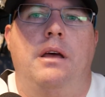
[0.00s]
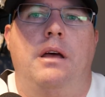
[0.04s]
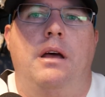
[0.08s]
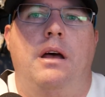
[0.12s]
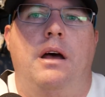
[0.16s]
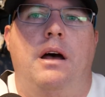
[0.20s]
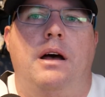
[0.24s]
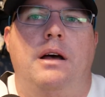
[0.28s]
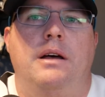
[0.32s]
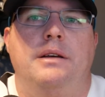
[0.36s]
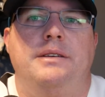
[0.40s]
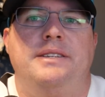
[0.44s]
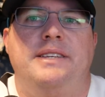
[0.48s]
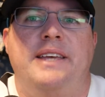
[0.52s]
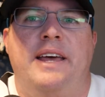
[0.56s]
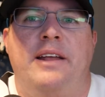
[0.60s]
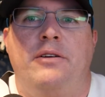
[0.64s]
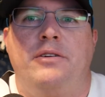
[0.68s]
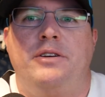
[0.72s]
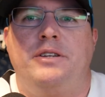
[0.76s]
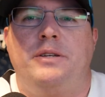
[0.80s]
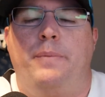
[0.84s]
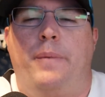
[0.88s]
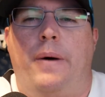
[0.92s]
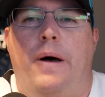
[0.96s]
center
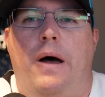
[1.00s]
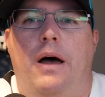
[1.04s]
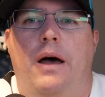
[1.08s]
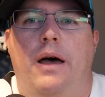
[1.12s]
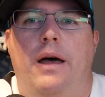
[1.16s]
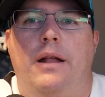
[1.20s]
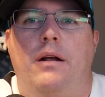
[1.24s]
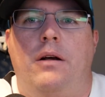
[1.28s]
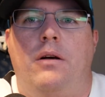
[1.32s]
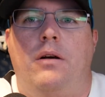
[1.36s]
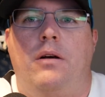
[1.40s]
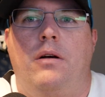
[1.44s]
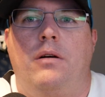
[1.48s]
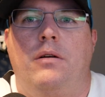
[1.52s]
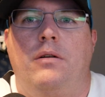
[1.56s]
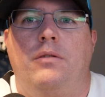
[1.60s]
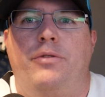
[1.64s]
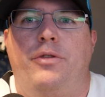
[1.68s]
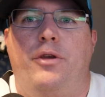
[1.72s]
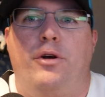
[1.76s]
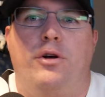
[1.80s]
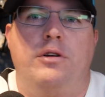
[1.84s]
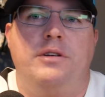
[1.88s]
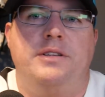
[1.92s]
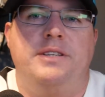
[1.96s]
spot or
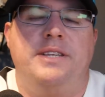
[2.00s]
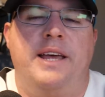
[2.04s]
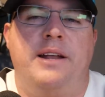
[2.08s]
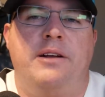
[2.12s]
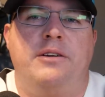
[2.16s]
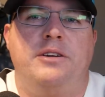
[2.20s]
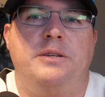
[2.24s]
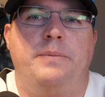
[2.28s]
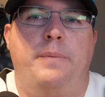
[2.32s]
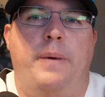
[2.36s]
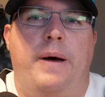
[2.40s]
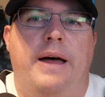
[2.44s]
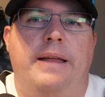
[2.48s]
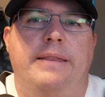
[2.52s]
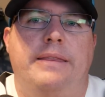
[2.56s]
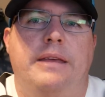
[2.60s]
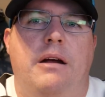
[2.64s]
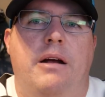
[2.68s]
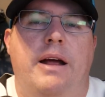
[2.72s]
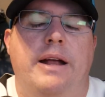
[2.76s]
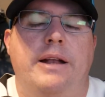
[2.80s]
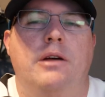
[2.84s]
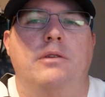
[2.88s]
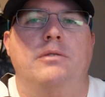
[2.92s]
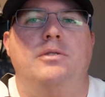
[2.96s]
third center spot there. I
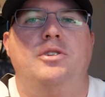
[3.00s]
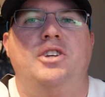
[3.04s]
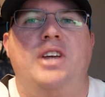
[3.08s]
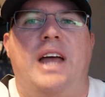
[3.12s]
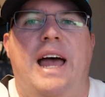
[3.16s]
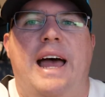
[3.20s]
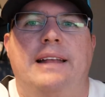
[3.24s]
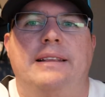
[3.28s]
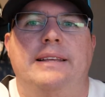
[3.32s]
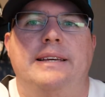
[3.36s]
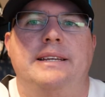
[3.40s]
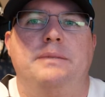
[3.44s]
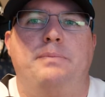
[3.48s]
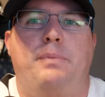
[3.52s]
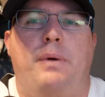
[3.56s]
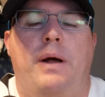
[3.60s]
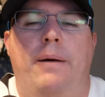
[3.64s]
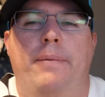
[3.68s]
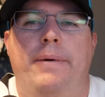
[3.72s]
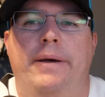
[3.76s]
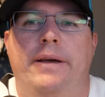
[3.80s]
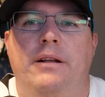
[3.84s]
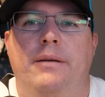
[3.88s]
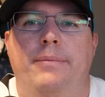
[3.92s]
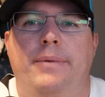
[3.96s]
know Shatley is
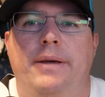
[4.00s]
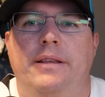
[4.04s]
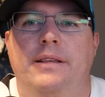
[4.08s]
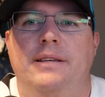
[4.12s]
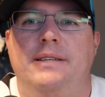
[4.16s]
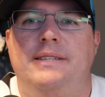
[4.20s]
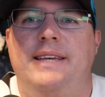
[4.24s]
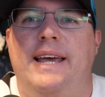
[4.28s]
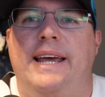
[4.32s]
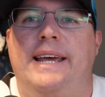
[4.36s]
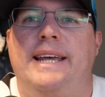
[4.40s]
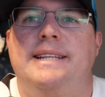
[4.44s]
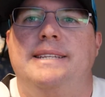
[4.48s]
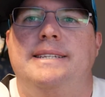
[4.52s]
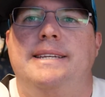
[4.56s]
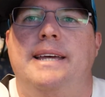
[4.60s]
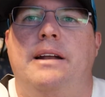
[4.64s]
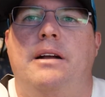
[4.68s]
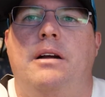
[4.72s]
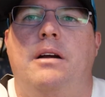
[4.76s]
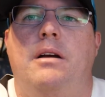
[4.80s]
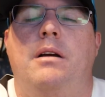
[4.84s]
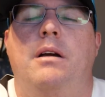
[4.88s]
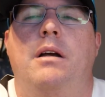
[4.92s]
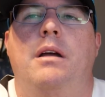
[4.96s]
probably going to be the second
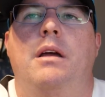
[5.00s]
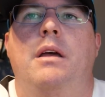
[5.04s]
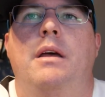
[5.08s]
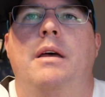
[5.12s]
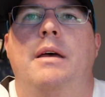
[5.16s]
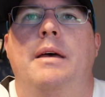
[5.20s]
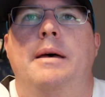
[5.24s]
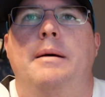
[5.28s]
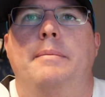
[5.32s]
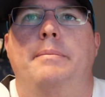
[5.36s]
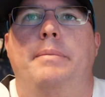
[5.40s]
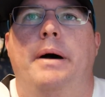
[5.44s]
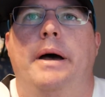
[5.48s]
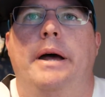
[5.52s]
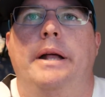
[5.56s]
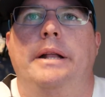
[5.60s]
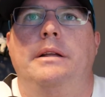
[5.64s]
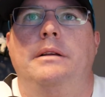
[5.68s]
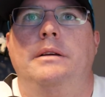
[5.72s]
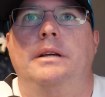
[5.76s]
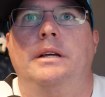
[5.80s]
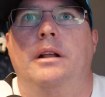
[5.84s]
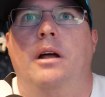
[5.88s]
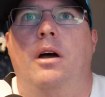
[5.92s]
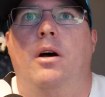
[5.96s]
center, but
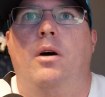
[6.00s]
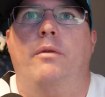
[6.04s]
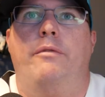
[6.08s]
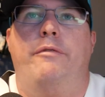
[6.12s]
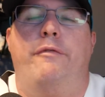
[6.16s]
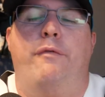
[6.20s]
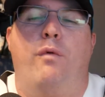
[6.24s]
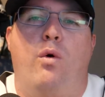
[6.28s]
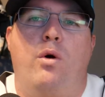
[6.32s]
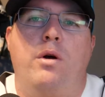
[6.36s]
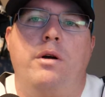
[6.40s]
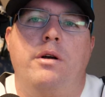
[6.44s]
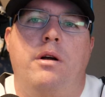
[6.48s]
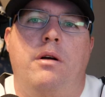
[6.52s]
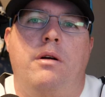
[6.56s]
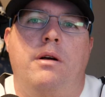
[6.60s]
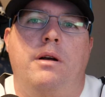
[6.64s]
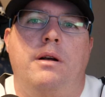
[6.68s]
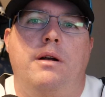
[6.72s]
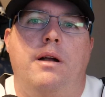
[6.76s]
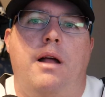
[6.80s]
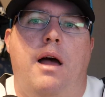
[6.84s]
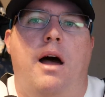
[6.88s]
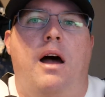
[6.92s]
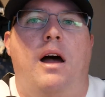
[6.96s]
Fortner
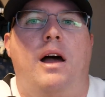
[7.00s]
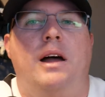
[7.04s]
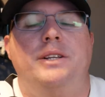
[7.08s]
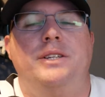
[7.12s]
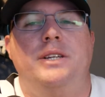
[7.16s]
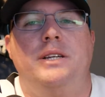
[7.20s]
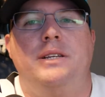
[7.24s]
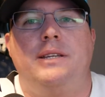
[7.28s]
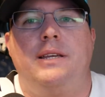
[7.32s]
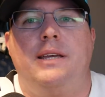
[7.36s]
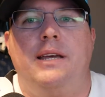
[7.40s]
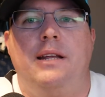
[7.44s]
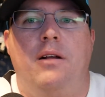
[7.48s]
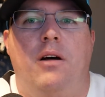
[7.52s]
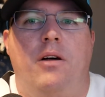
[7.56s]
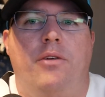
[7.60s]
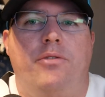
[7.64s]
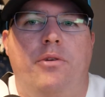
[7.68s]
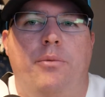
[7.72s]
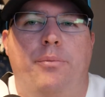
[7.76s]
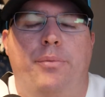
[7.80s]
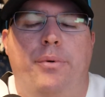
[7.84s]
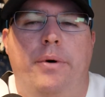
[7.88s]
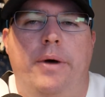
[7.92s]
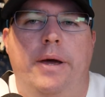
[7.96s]
and Hodges can also
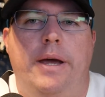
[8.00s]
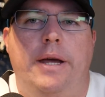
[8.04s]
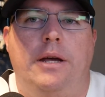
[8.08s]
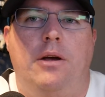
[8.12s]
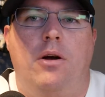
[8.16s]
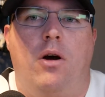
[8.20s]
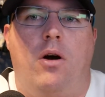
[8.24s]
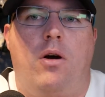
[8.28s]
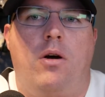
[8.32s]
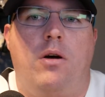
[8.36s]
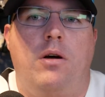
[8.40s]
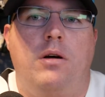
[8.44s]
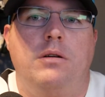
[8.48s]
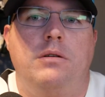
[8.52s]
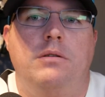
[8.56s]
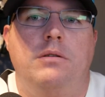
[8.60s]
play guard,